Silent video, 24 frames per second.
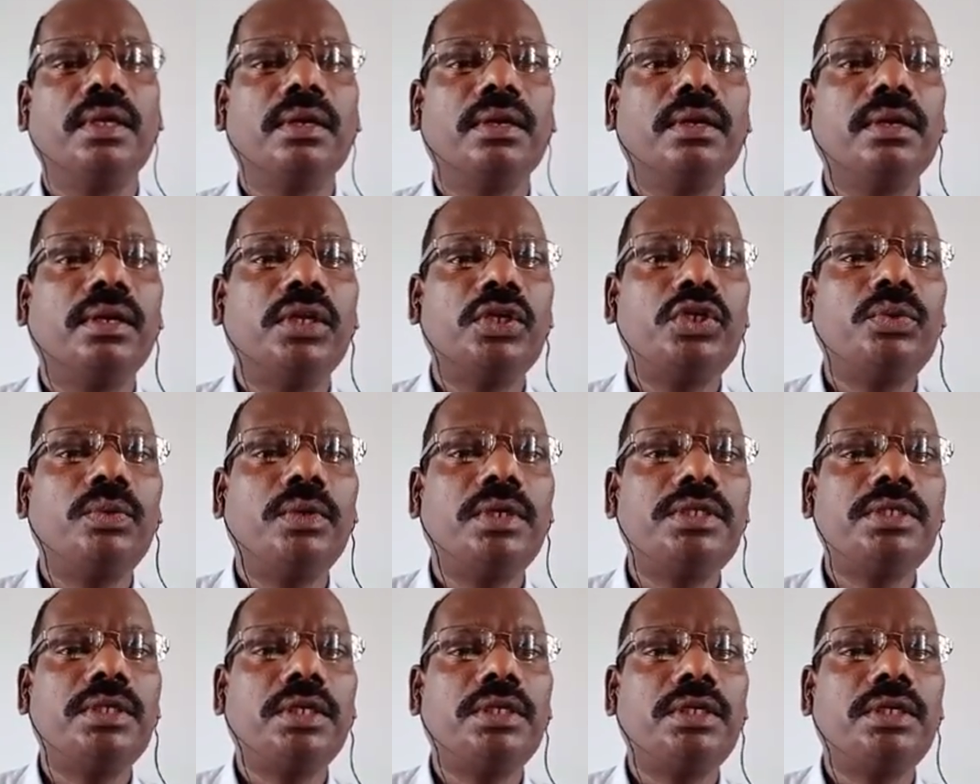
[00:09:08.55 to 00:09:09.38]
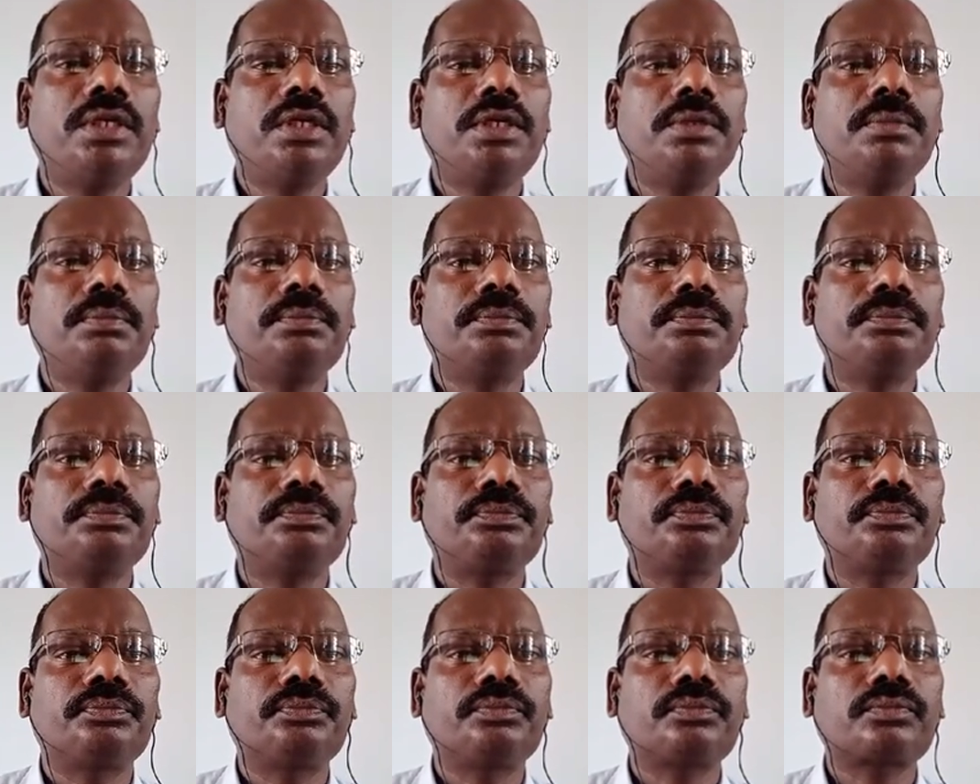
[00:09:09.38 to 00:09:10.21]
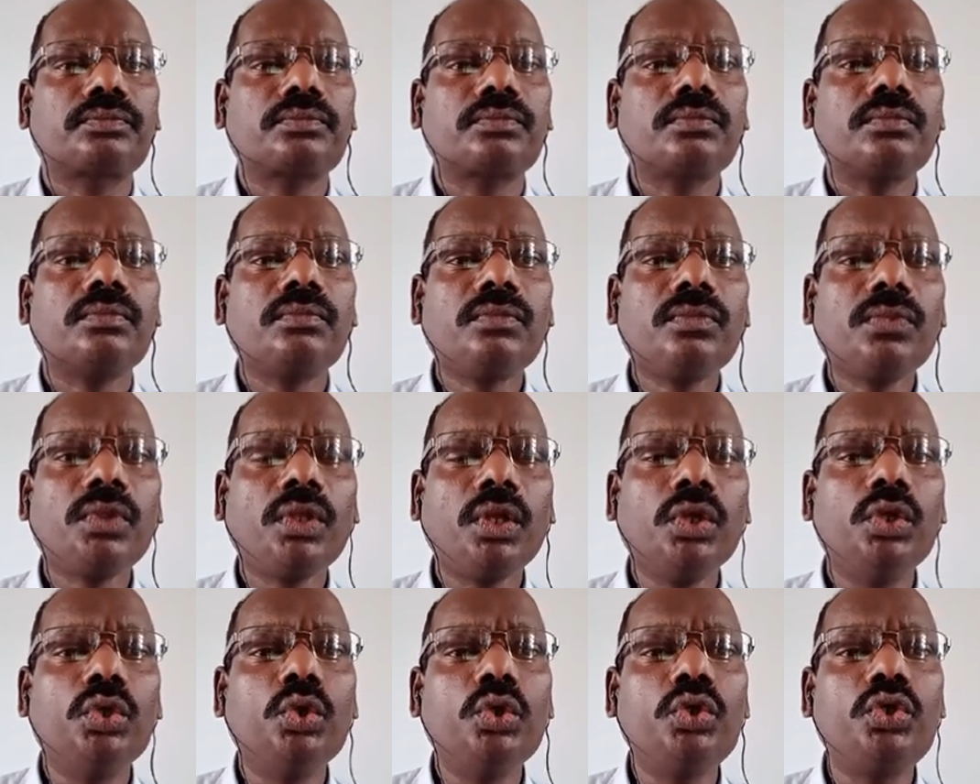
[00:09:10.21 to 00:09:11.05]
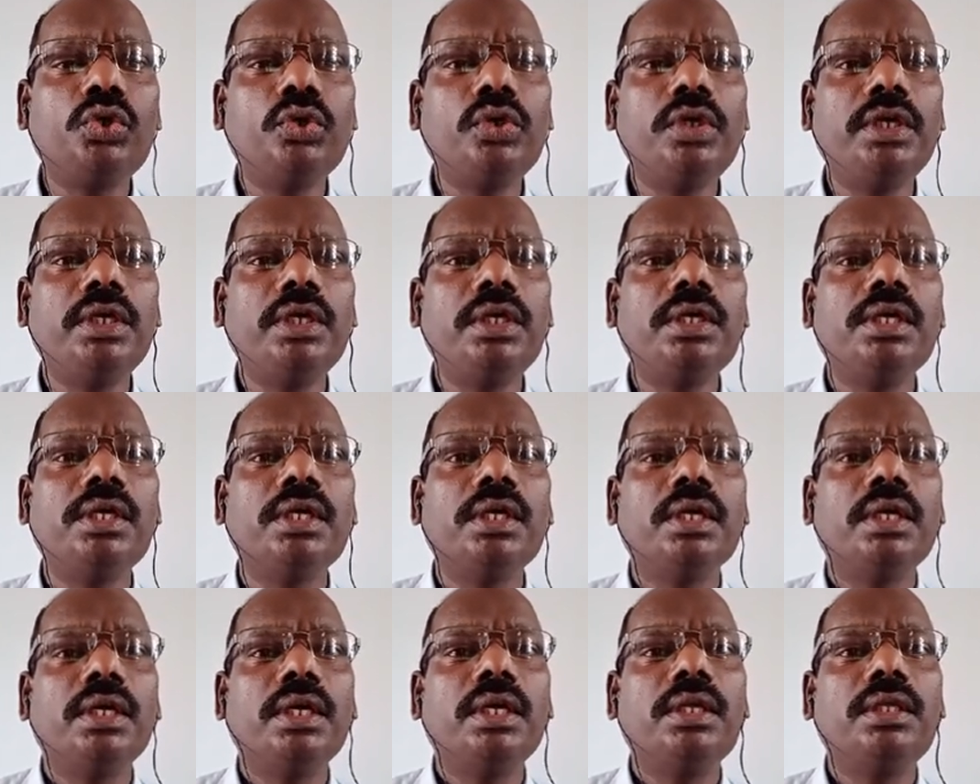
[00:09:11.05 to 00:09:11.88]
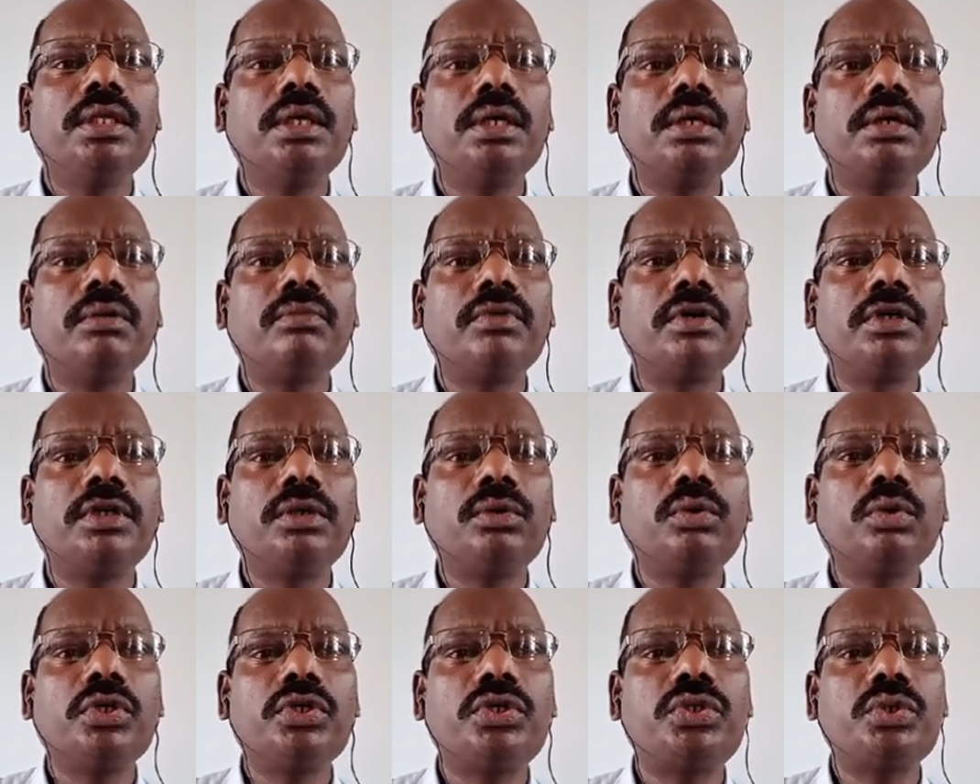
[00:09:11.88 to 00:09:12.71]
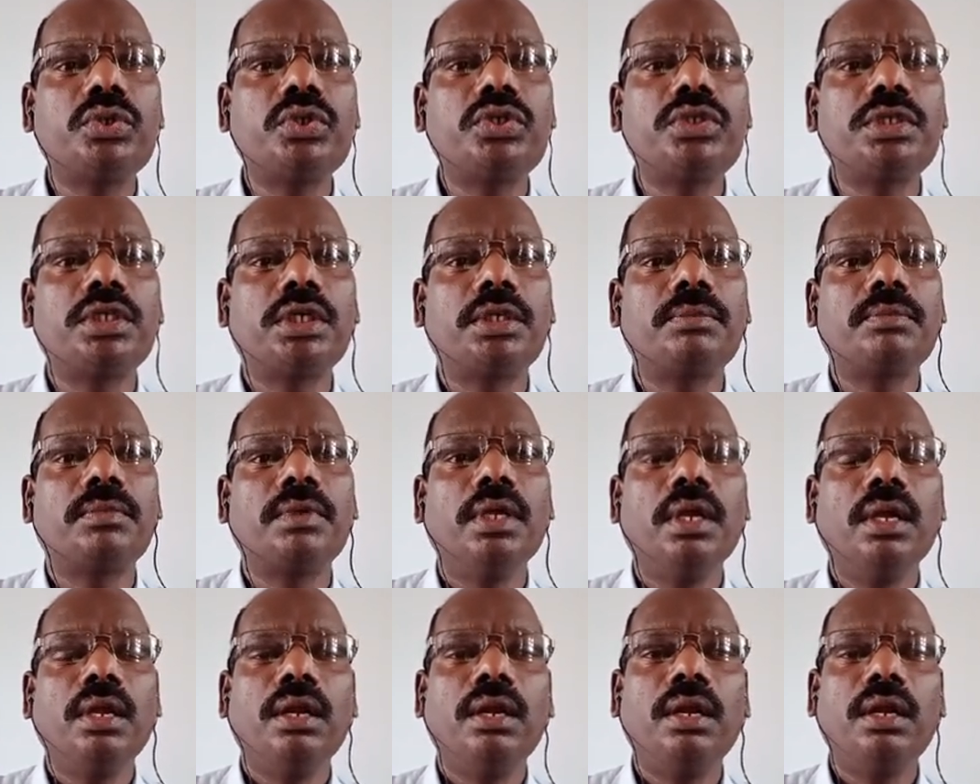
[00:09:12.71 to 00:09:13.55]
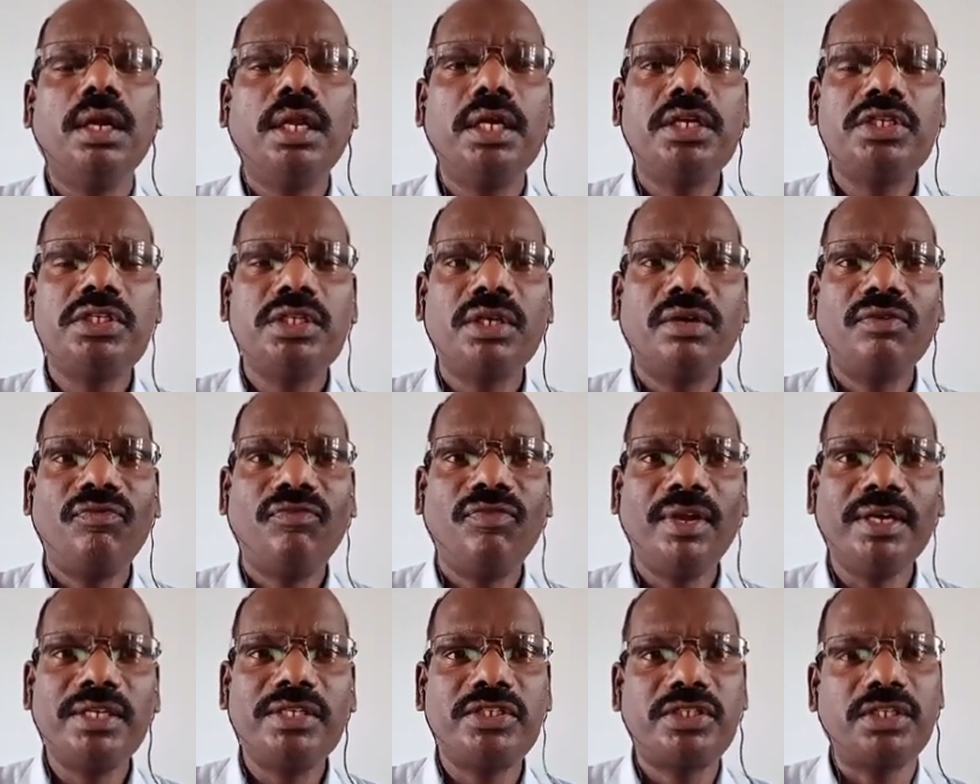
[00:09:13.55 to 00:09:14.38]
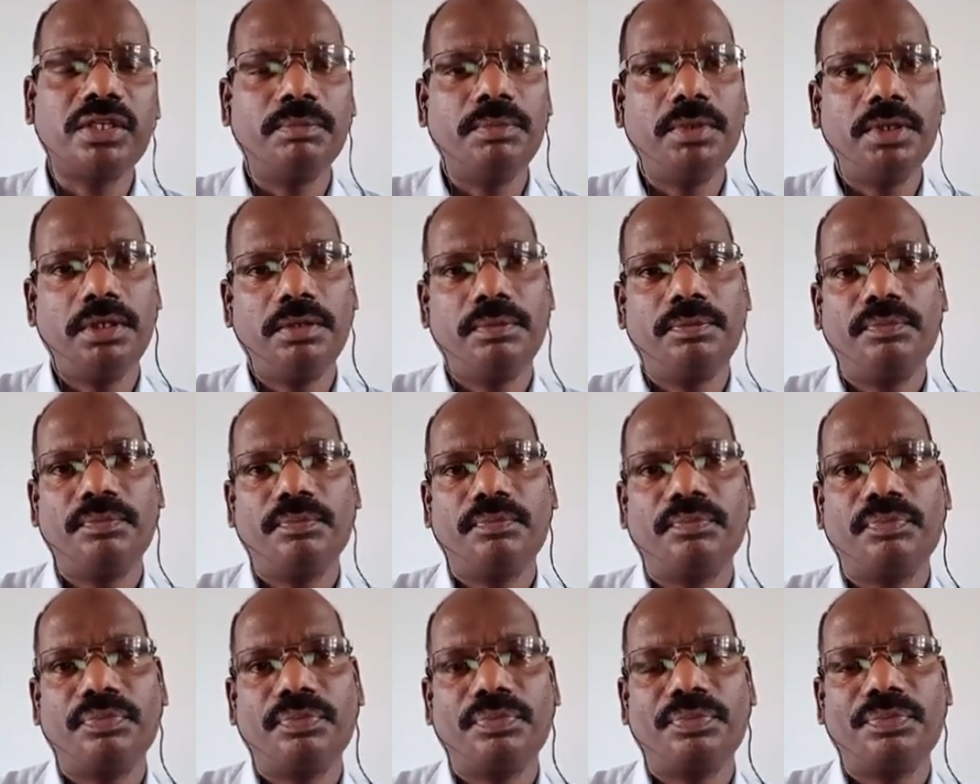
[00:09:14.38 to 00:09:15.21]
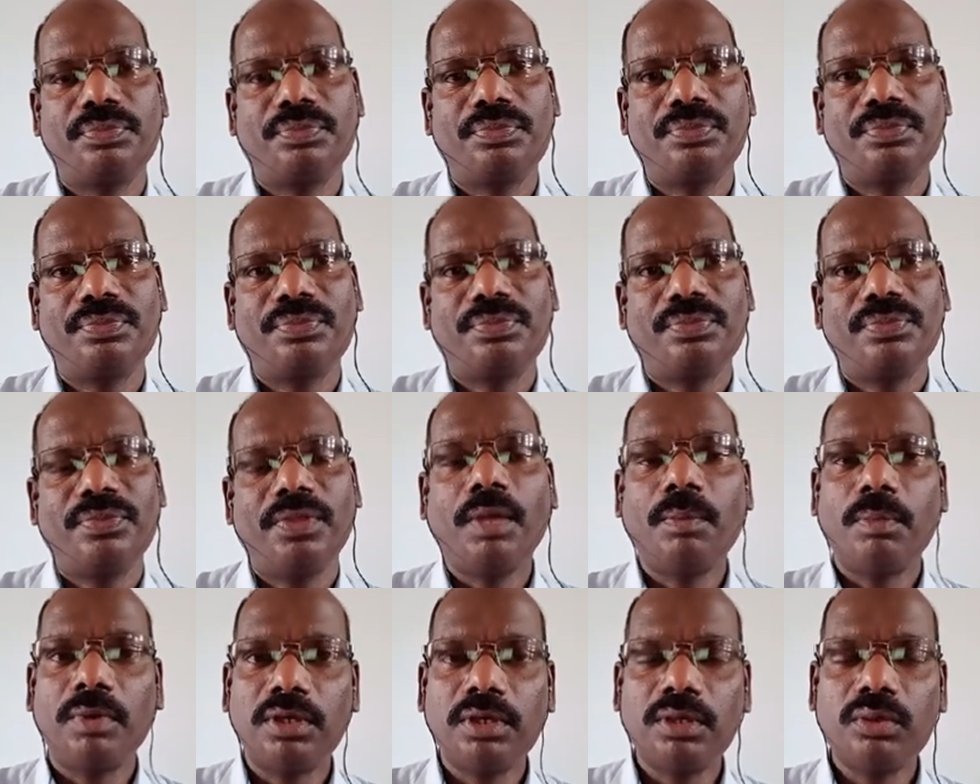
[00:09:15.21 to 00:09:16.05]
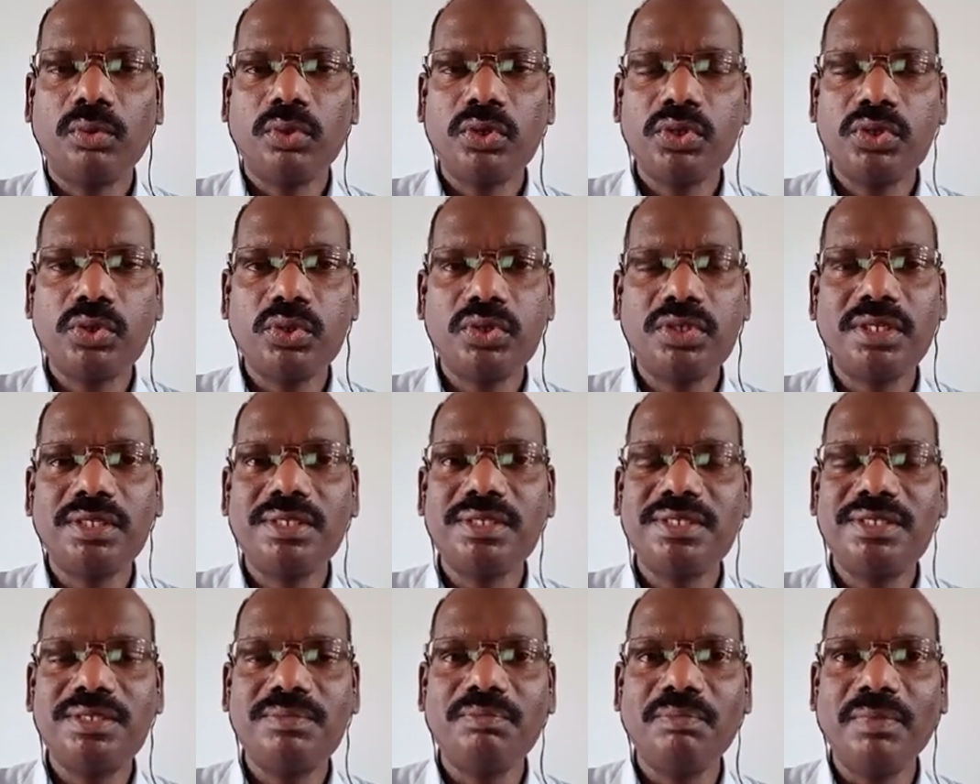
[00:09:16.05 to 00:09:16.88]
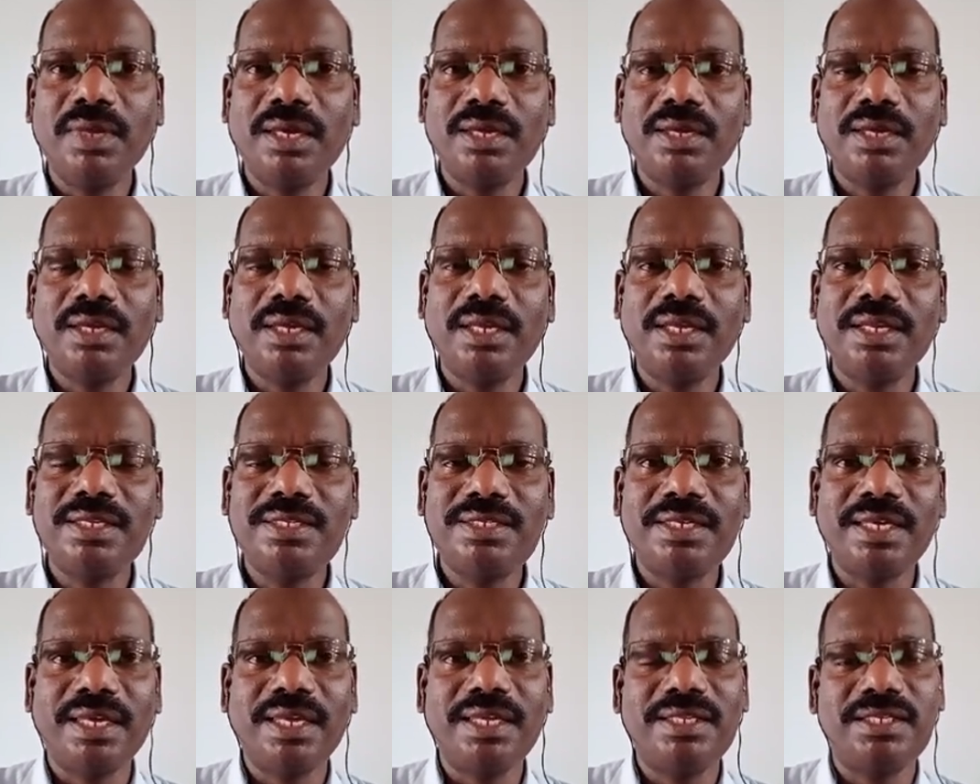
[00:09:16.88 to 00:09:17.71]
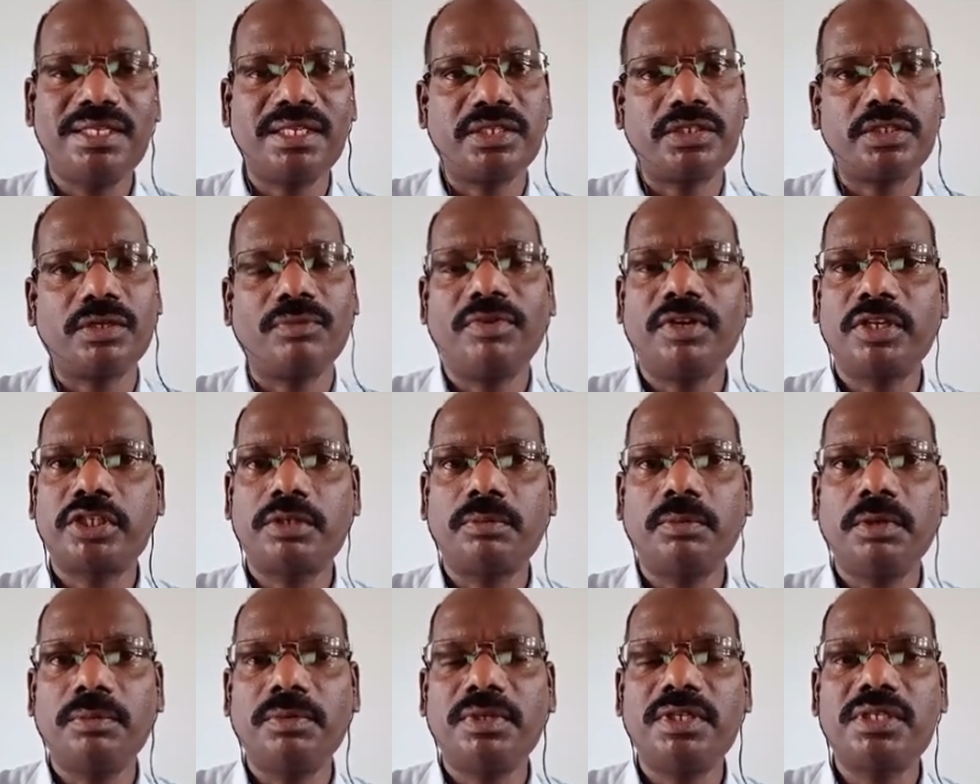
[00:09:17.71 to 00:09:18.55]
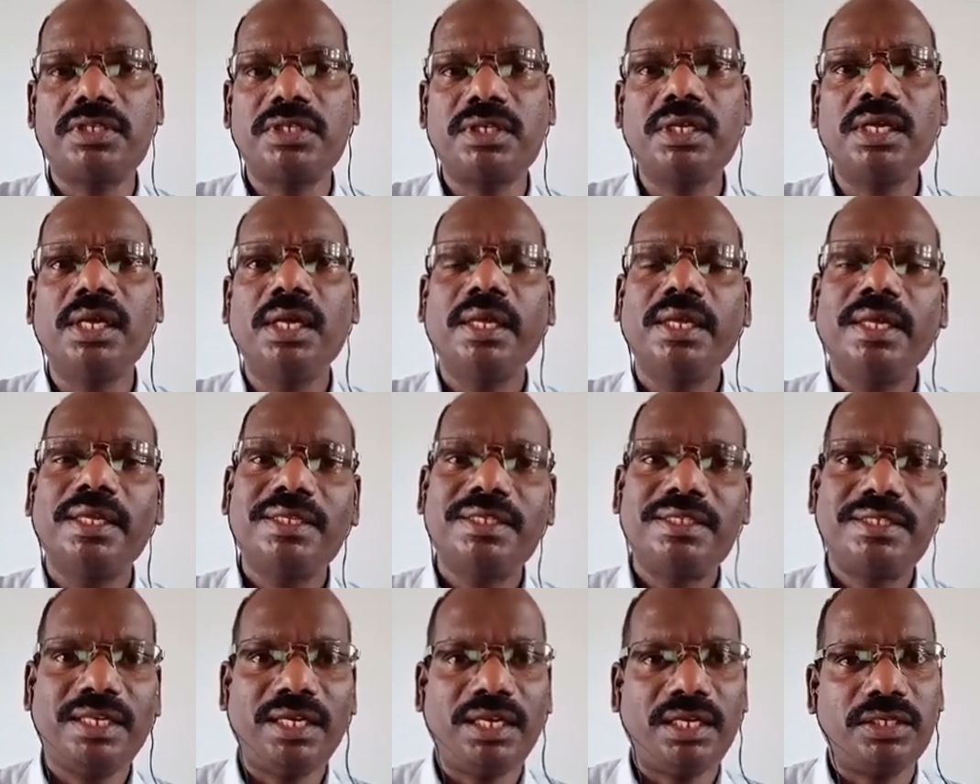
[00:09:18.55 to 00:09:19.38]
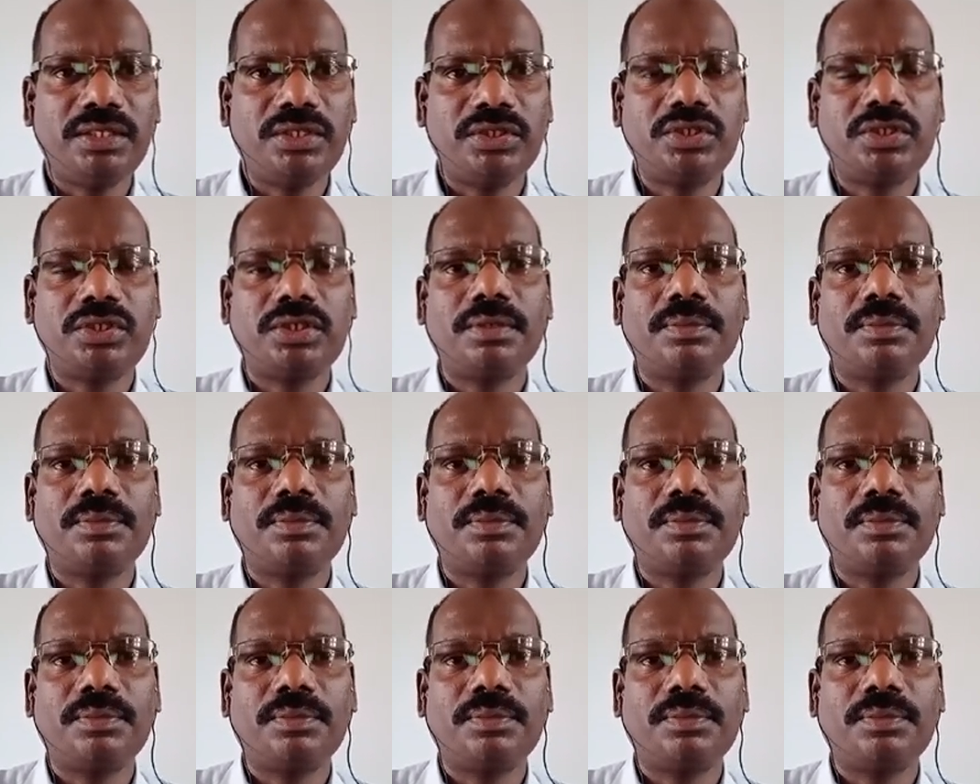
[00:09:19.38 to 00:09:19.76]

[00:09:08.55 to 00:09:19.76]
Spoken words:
Next one is that usually the written constitution less flexible. A written constitution making any changes. Flexible means change.